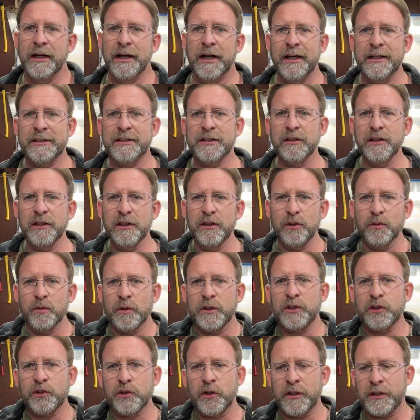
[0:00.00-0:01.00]
It's a little
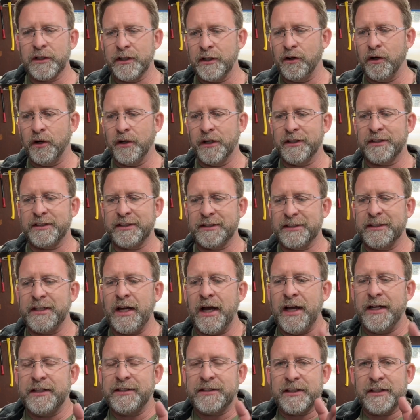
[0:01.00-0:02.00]
restricted on its
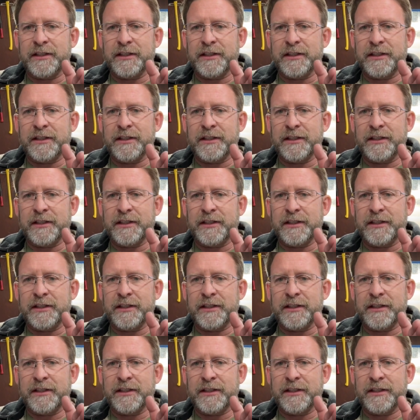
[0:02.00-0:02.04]
size.